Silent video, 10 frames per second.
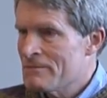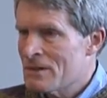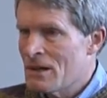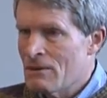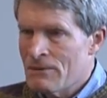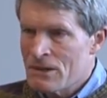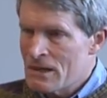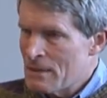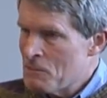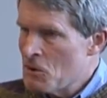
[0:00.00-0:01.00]
So, for
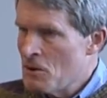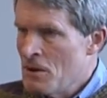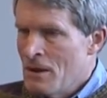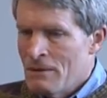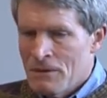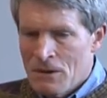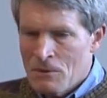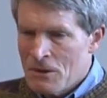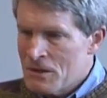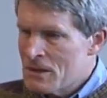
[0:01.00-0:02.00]
example, if you
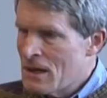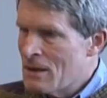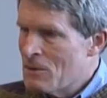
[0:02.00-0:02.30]
were to say,